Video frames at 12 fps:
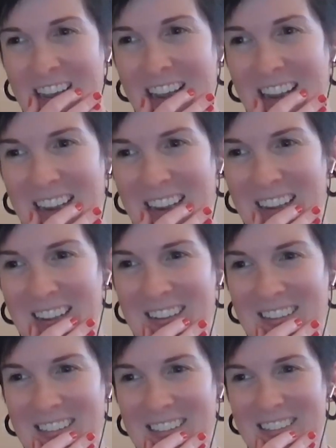
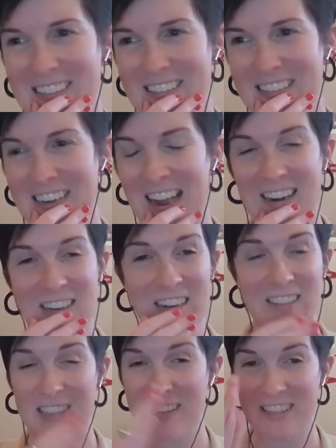And I,
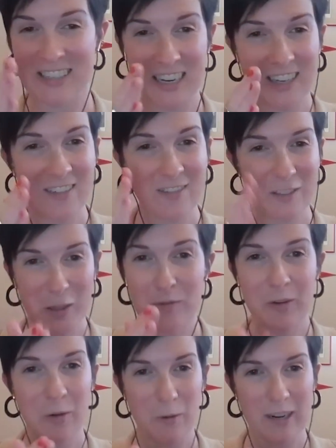to this day, don't
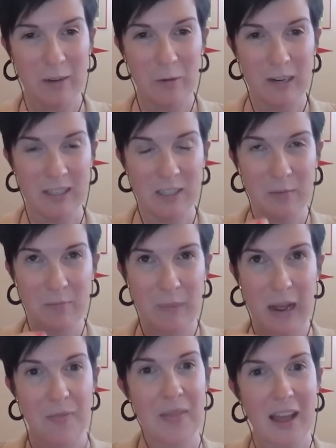know what it was
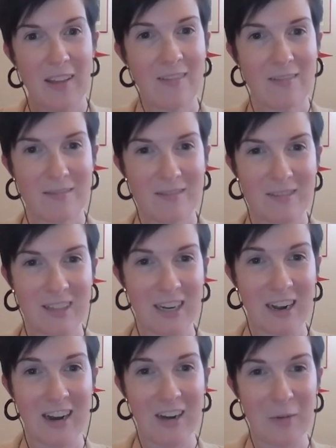about that
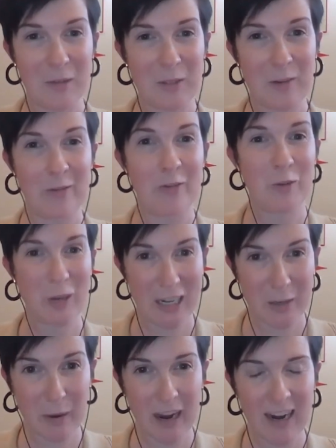I was so
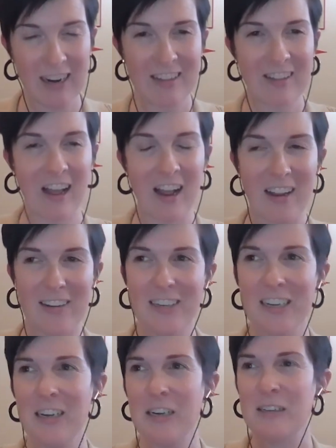intrigued by, that
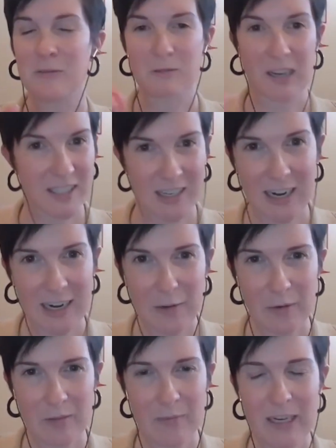resonated
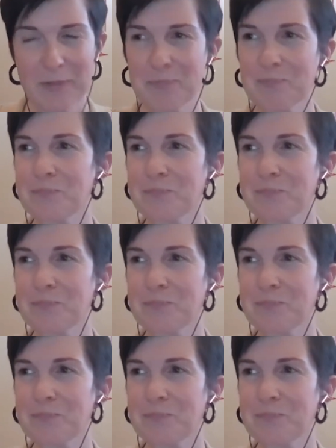with me,